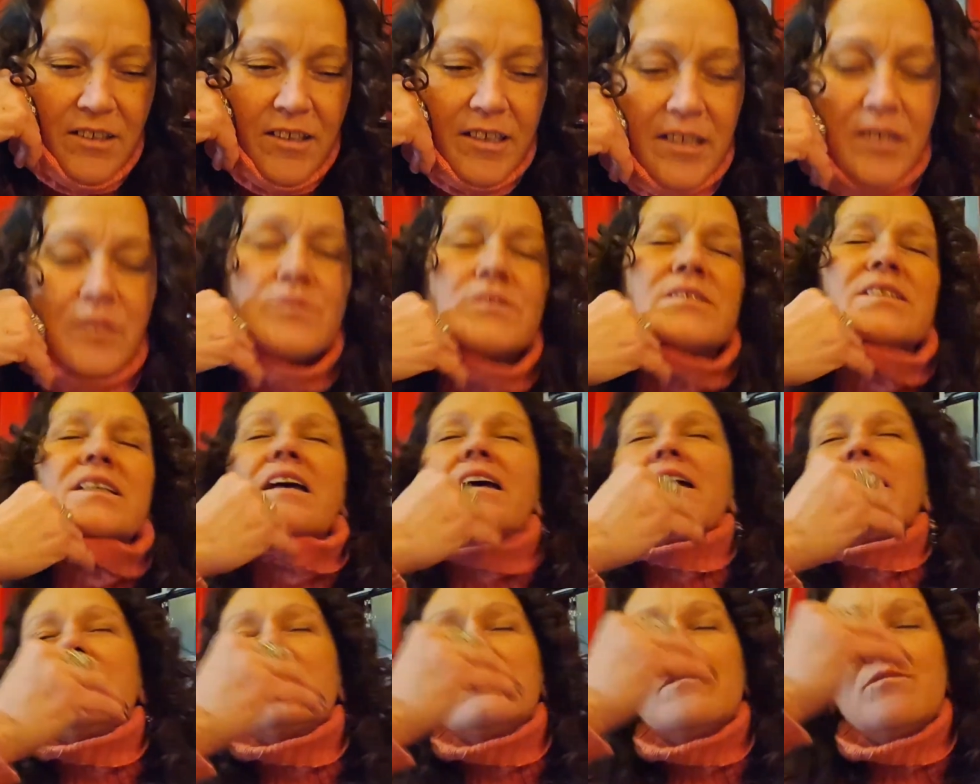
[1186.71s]
It was
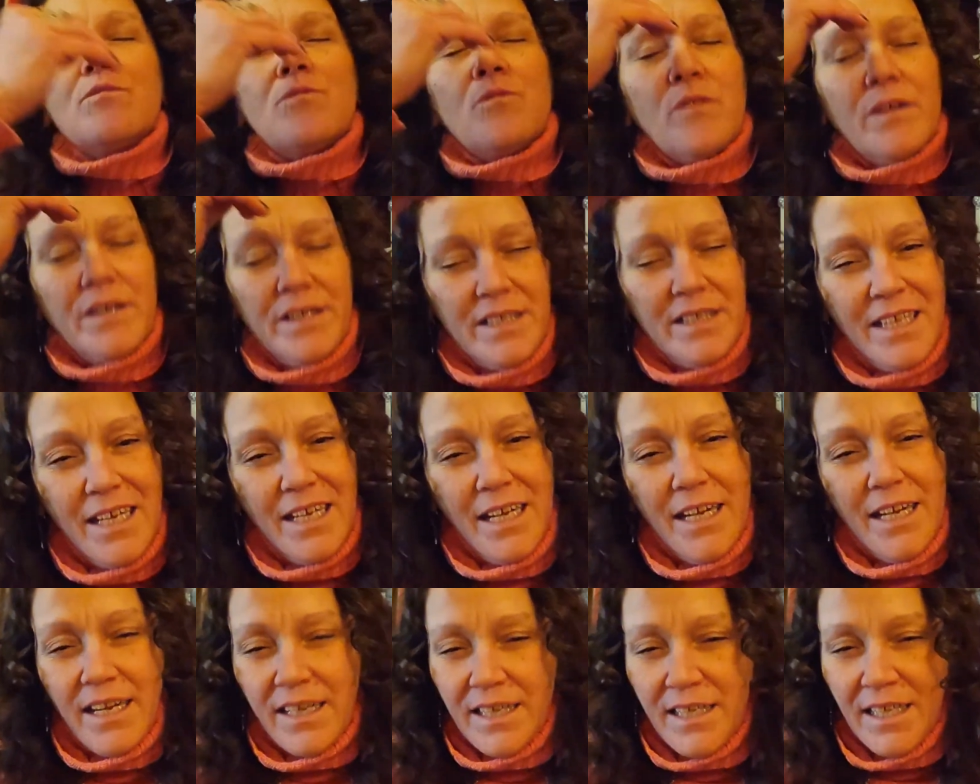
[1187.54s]
like one day
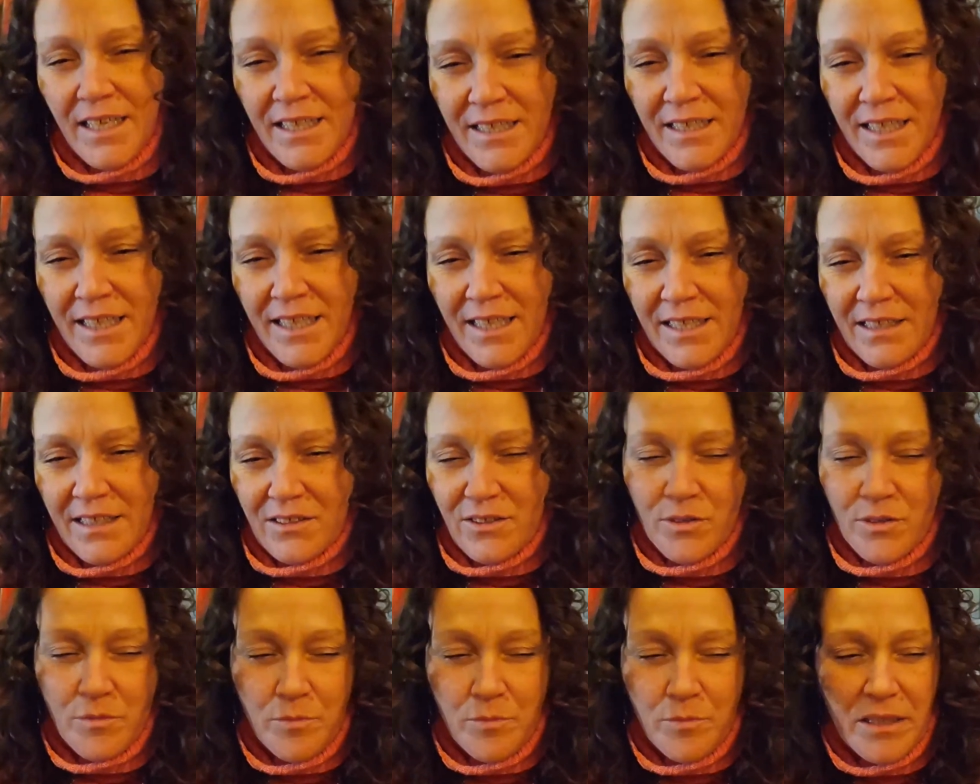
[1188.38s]
I kind of had a
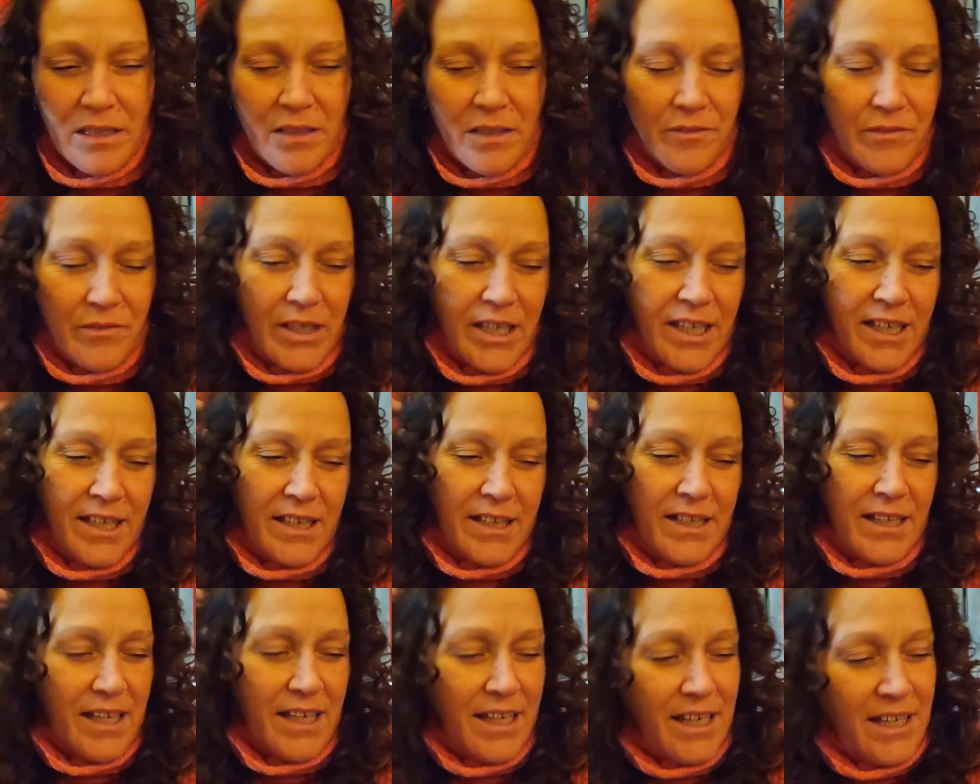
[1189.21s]
little bit of a
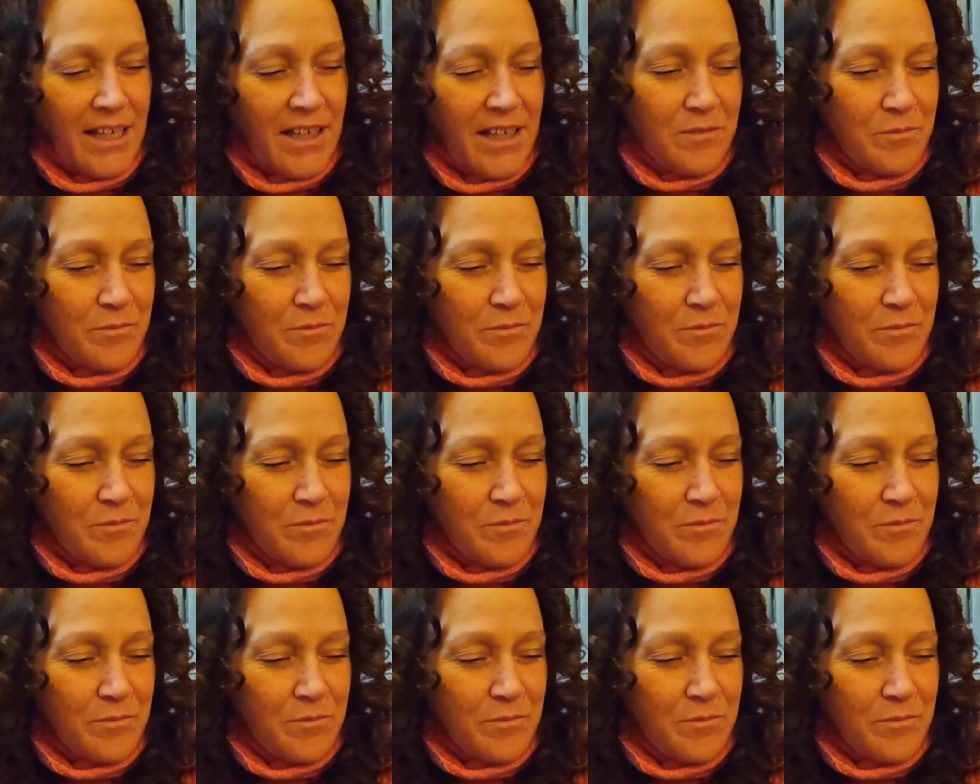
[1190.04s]
headache.